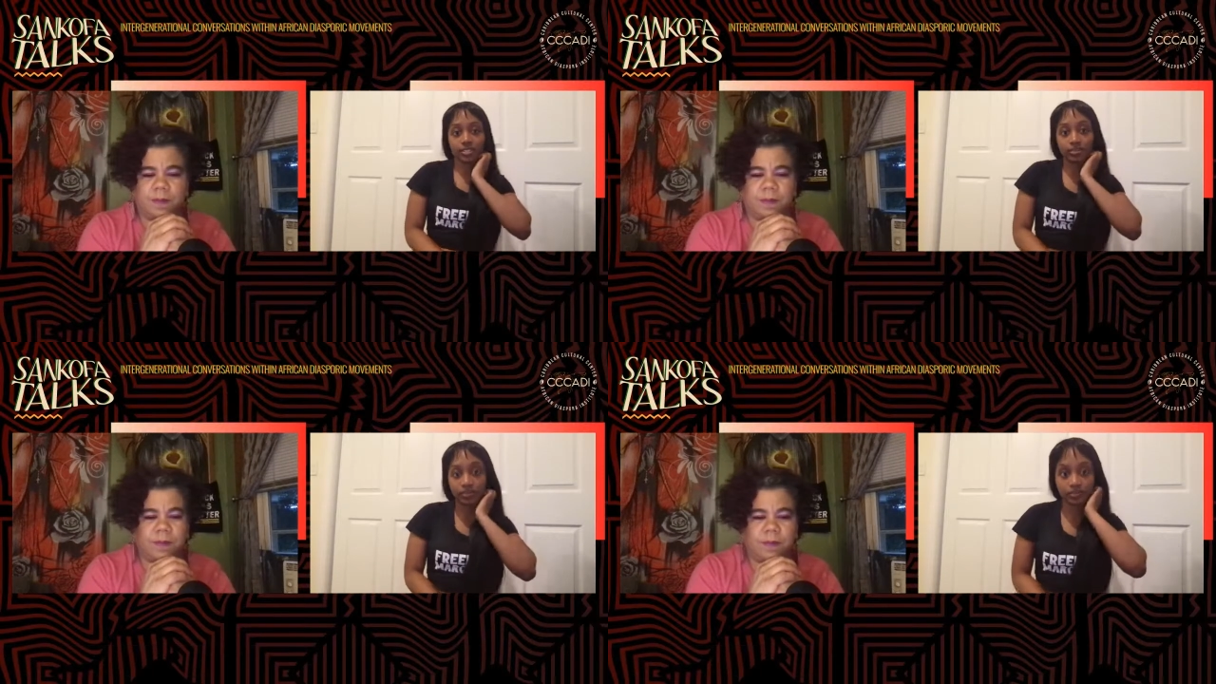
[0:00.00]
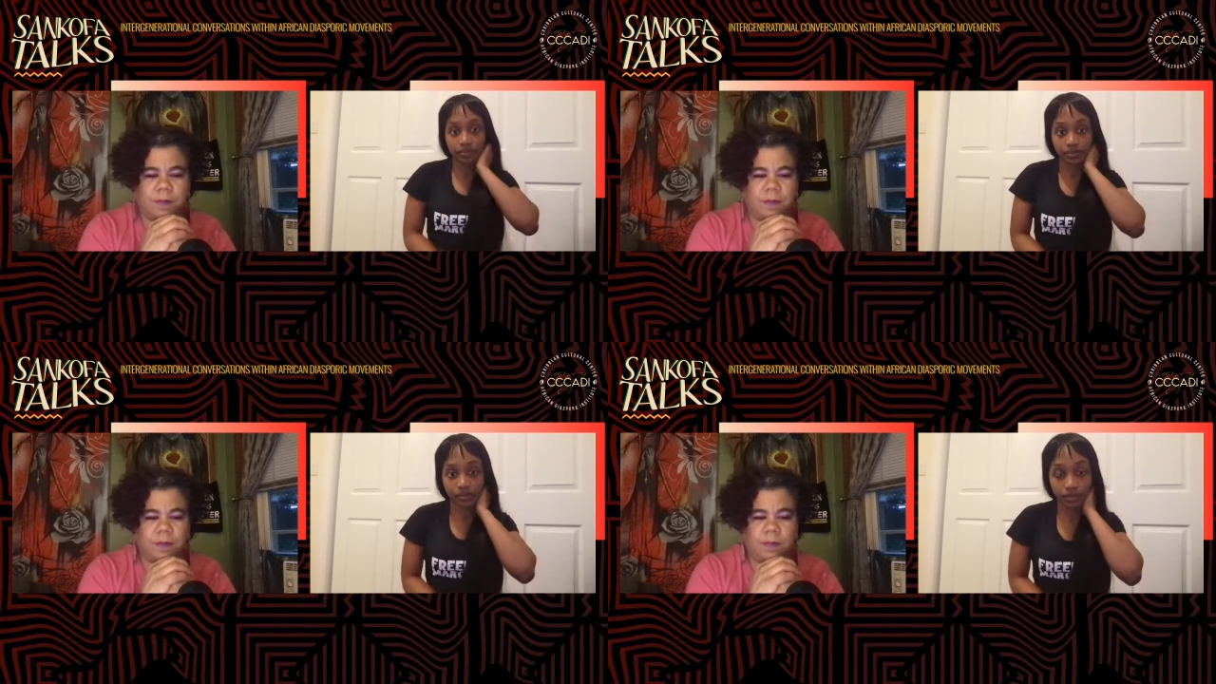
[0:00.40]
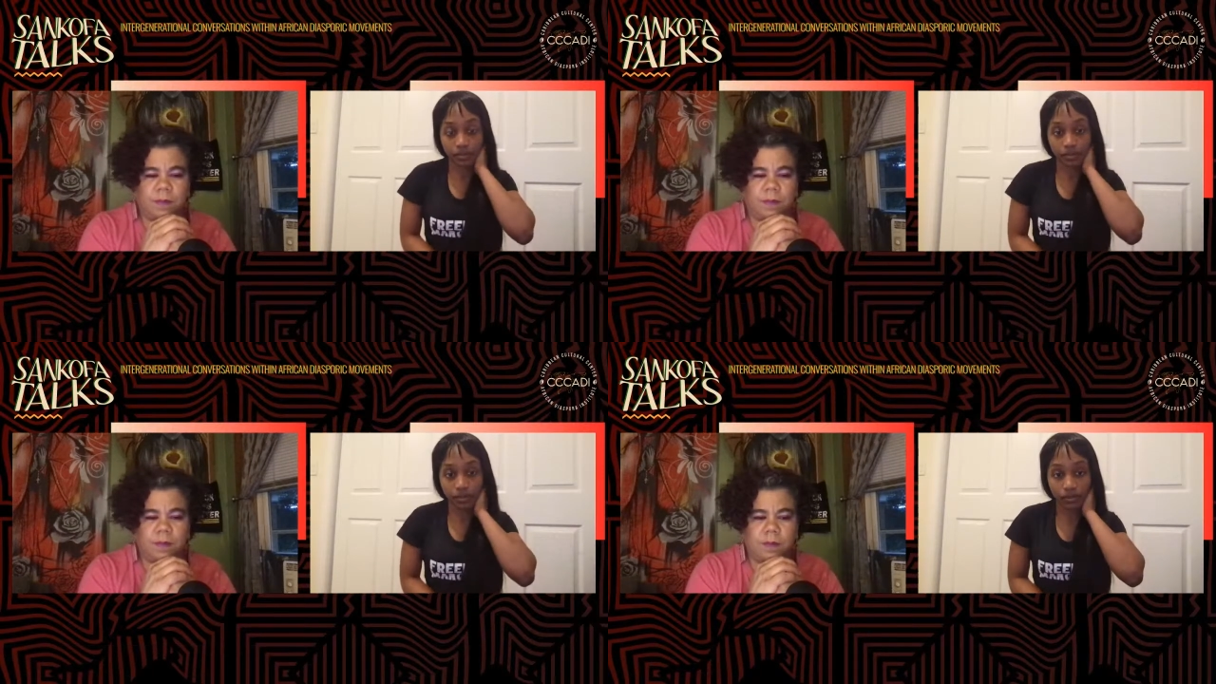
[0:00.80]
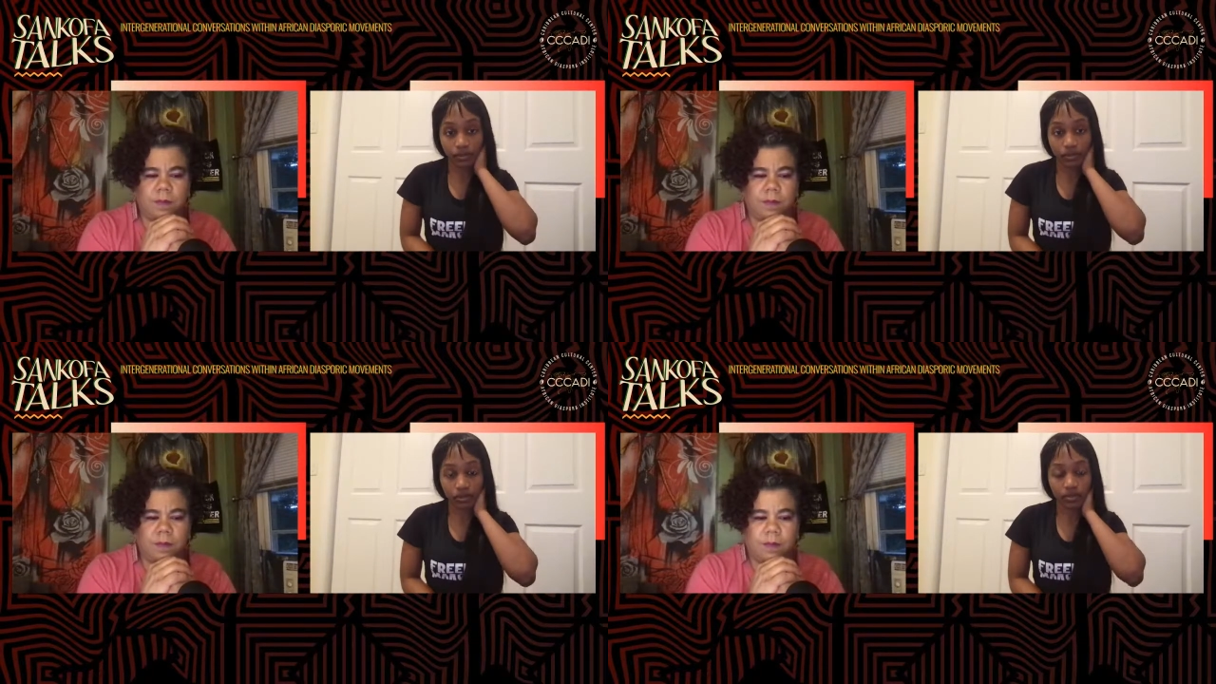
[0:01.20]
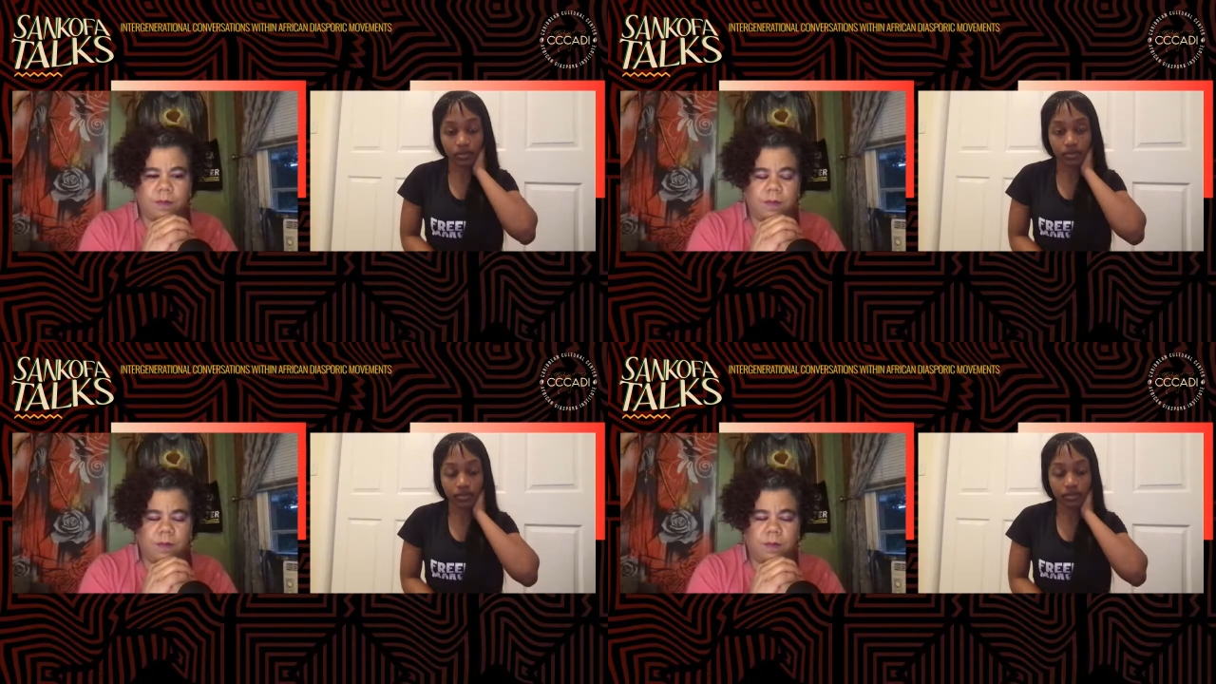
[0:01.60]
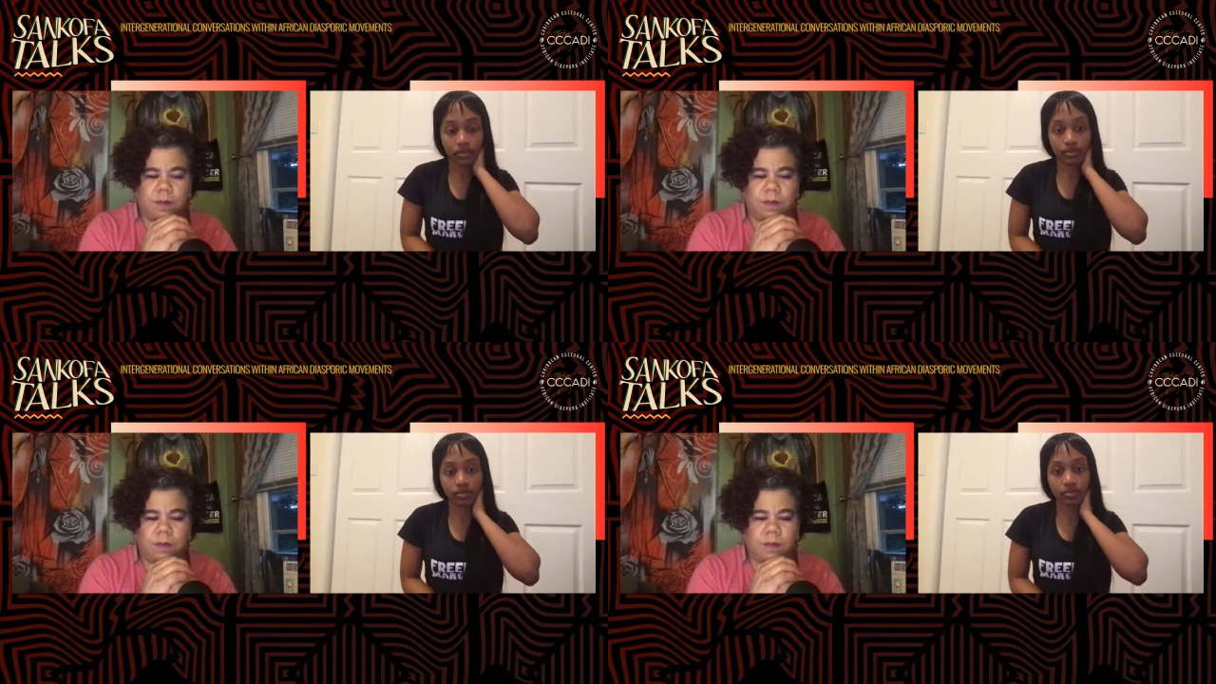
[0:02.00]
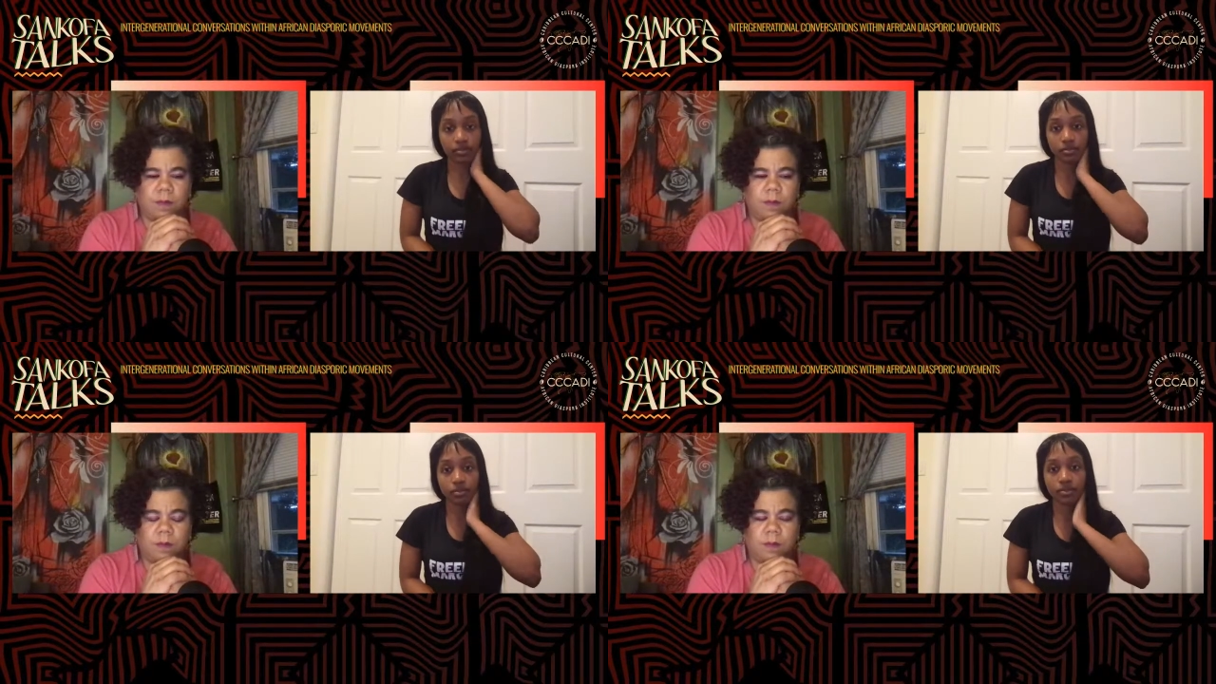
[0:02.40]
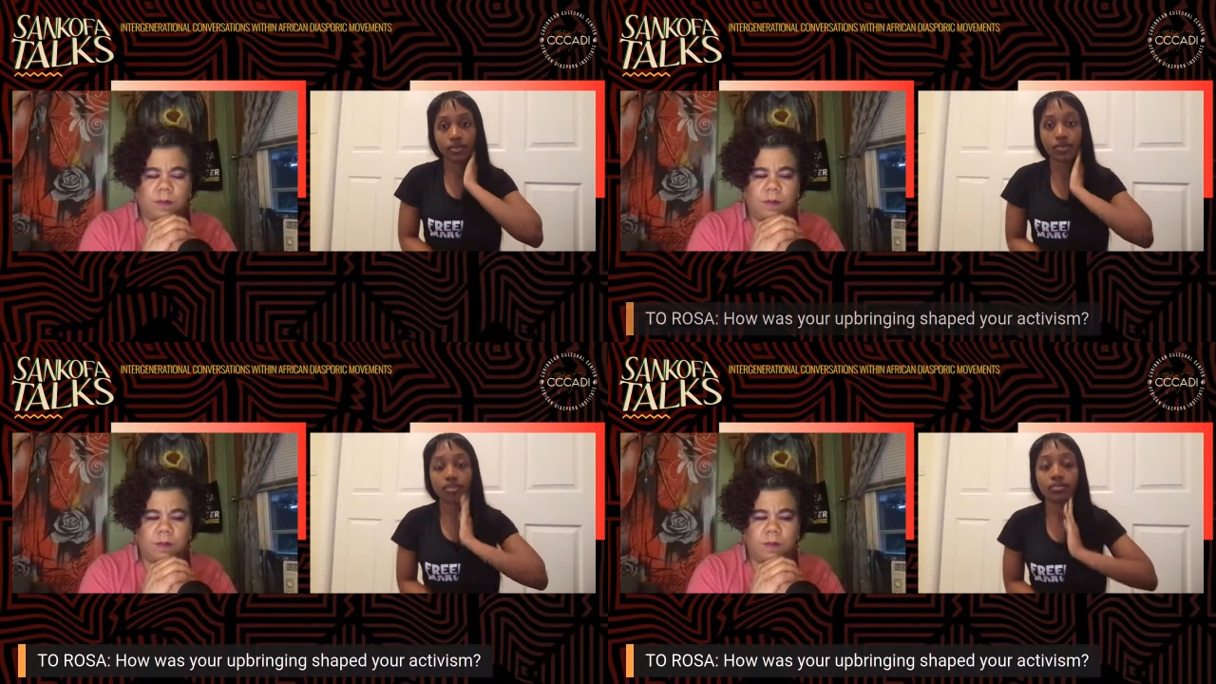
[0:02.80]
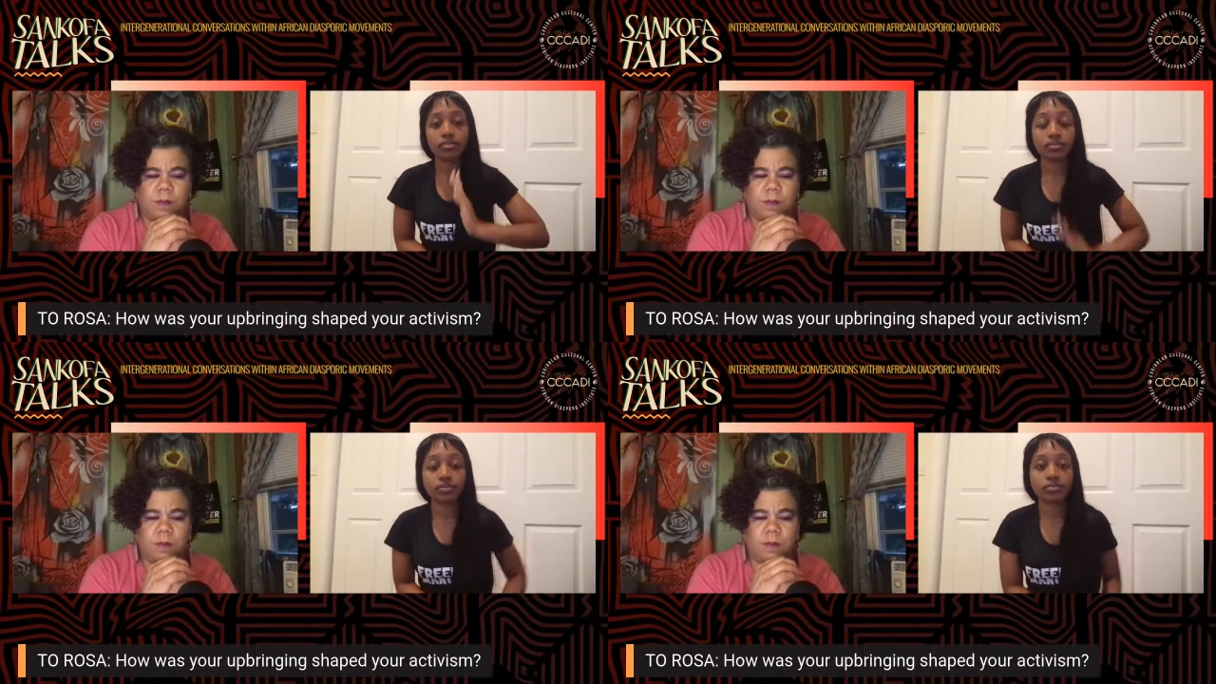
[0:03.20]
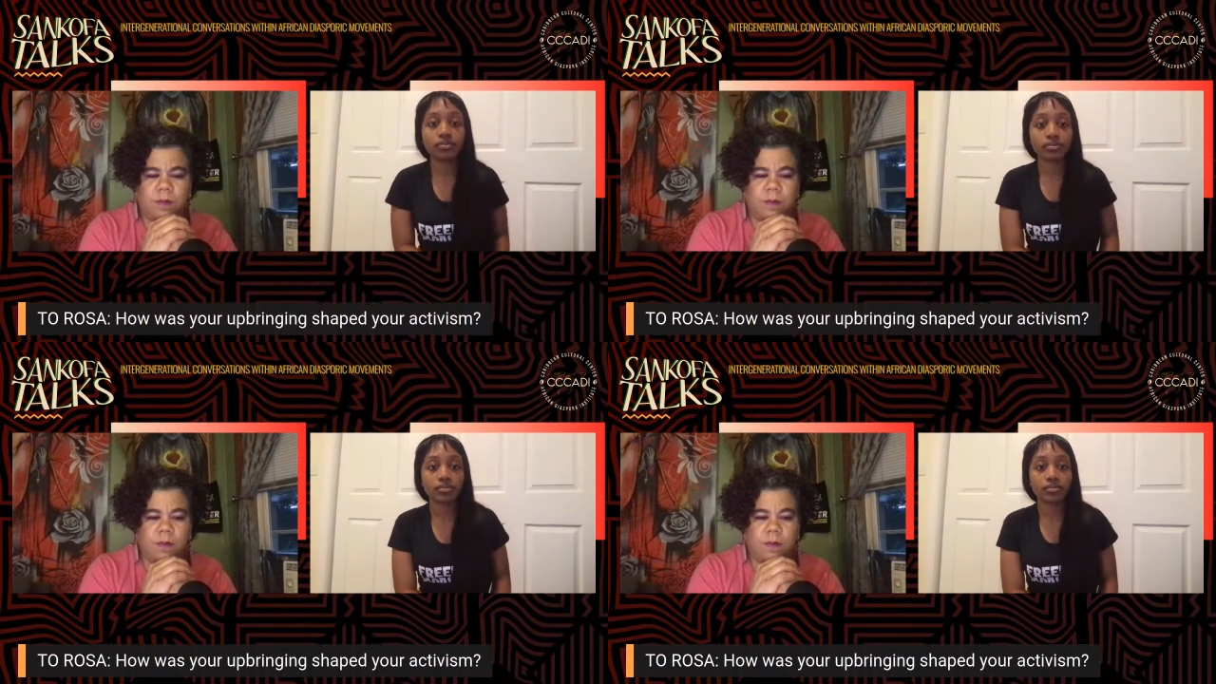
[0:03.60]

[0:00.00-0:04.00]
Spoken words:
(no one is talking)